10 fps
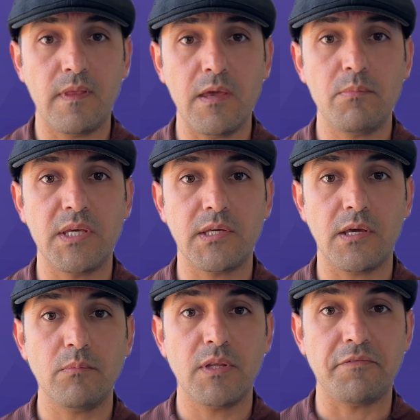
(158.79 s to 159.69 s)
they
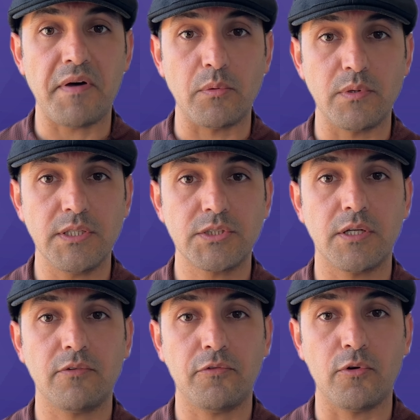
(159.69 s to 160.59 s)
became the
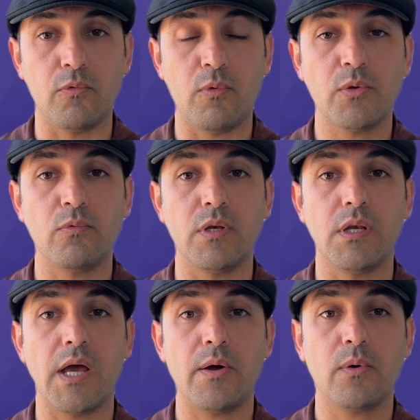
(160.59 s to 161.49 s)
foundation for what we
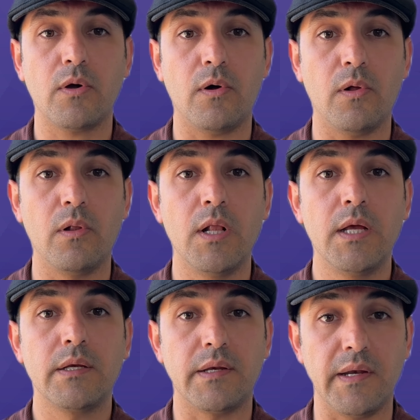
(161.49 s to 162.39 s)
now call
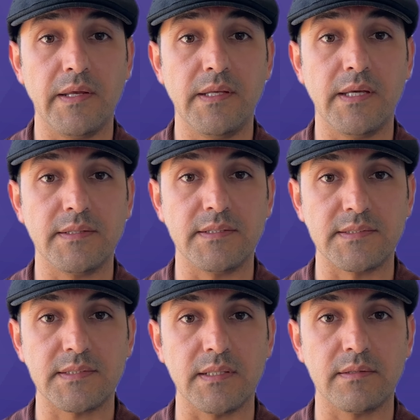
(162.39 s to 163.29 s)
gradient
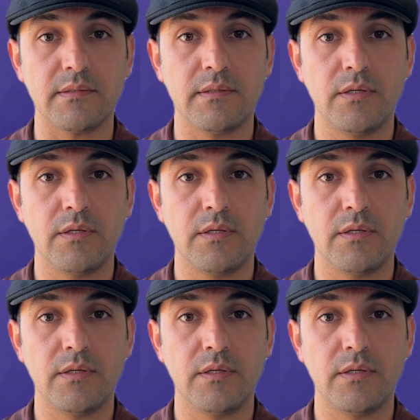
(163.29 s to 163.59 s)
descent.